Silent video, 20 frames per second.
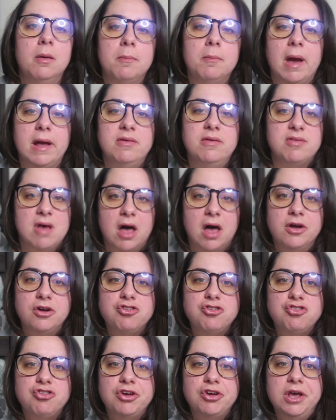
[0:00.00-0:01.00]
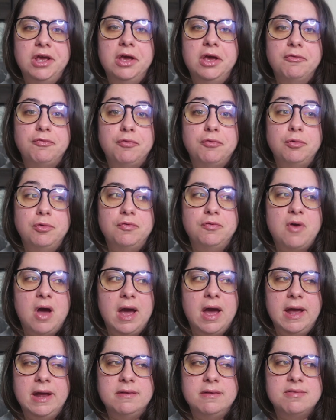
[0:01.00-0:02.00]
my Dollar Tree food
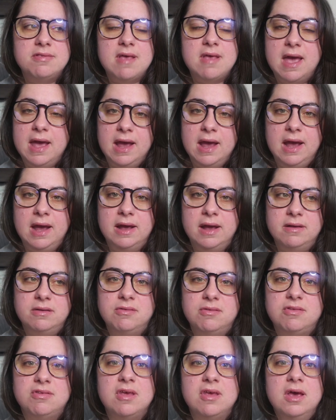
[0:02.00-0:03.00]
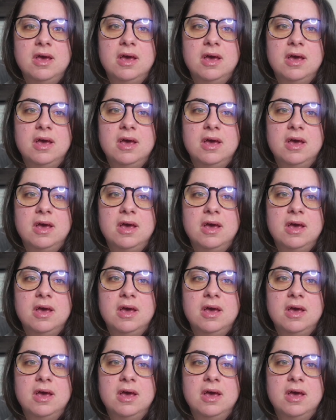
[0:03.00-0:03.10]
finds, and